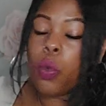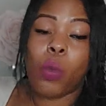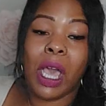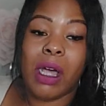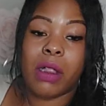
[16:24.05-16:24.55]

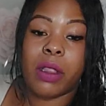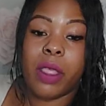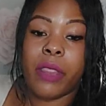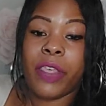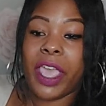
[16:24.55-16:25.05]
well,
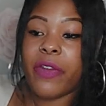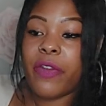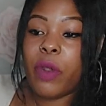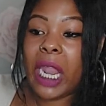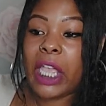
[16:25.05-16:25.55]
They
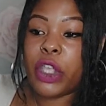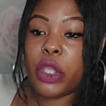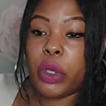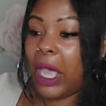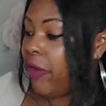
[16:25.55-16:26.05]
feel like
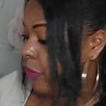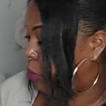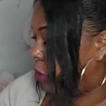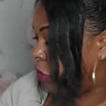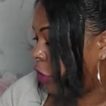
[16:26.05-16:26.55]
you have
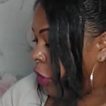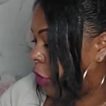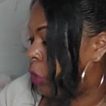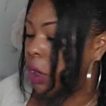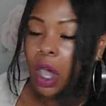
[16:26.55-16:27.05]
moved on or
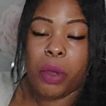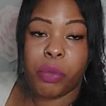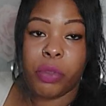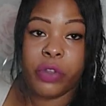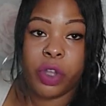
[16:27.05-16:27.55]
you are
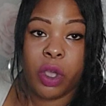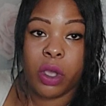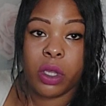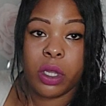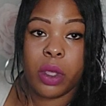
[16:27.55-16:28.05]
moving on.